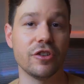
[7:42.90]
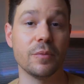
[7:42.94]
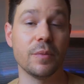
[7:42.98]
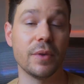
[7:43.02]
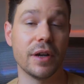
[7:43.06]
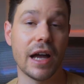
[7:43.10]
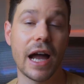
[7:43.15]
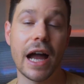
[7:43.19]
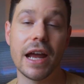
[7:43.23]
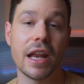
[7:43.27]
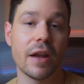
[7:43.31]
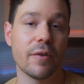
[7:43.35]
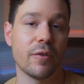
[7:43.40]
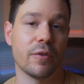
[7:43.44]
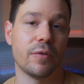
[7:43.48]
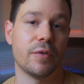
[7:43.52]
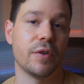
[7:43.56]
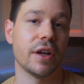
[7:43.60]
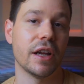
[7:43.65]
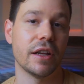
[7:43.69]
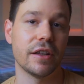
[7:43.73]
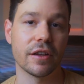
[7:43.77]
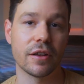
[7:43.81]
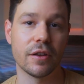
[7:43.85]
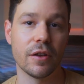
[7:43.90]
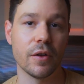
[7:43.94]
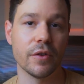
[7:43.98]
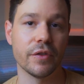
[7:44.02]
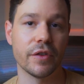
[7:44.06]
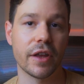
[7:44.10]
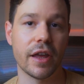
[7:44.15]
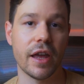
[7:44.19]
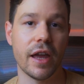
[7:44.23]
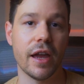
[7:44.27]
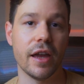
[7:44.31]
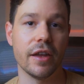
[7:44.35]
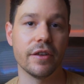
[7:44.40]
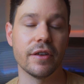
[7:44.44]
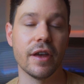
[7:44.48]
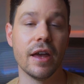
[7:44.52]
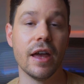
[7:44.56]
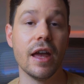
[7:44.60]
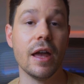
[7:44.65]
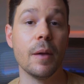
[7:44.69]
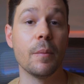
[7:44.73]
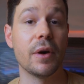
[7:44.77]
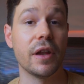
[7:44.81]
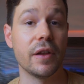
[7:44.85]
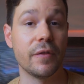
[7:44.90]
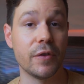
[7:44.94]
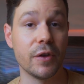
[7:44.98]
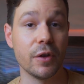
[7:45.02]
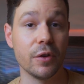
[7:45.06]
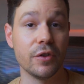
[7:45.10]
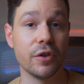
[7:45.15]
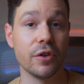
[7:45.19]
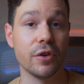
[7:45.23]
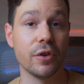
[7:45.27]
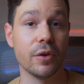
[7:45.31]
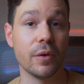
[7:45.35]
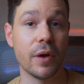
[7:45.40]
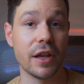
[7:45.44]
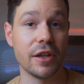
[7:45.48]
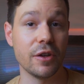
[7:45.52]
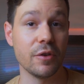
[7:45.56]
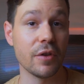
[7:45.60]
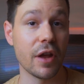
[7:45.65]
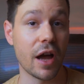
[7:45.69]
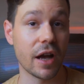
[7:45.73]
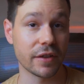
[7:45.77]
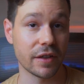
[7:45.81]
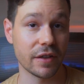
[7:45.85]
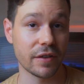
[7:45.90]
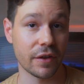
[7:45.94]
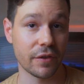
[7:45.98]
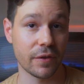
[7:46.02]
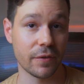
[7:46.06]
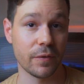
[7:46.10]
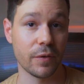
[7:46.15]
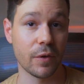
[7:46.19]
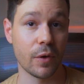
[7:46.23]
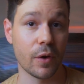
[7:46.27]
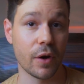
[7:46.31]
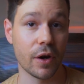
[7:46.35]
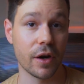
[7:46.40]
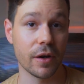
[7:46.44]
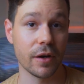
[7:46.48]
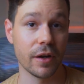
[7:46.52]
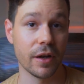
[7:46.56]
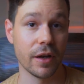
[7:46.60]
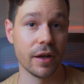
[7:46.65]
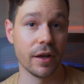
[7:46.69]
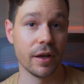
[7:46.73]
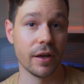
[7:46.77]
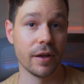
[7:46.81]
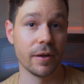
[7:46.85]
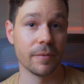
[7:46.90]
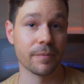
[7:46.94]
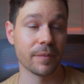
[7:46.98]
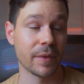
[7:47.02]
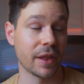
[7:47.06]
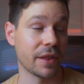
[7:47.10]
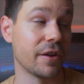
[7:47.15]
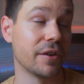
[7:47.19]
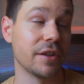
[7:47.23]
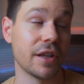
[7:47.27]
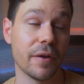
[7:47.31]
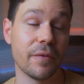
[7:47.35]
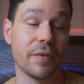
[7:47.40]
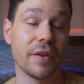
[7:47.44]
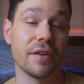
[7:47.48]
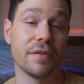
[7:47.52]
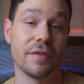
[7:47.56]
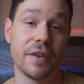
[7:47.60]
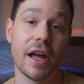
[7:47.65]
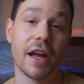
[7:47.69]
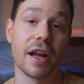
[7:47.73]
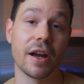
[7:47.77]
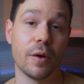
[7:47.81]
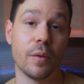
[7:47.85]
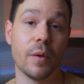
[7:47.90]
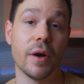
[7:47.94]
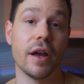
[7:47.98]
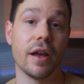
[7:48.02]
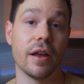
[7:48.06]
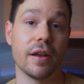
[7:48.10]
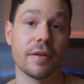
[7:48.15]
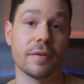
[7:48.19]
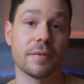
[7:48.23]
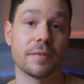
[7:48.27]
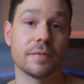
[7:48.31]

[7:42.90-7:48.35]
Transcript: but I never forget to close the case. But if you do and you knock these on the floor, they're definitely flying away.